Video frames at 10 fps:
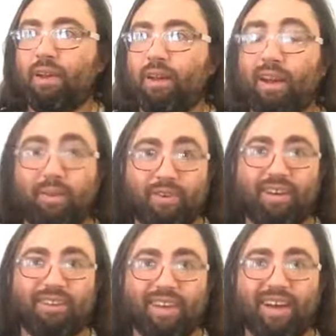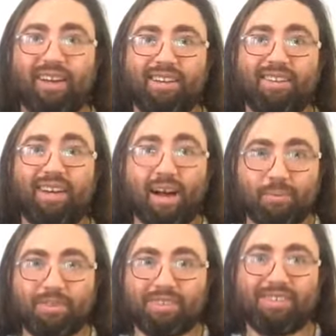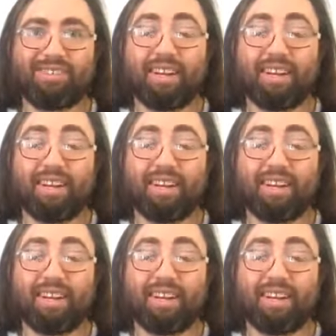and I've had a lot of obstacles, and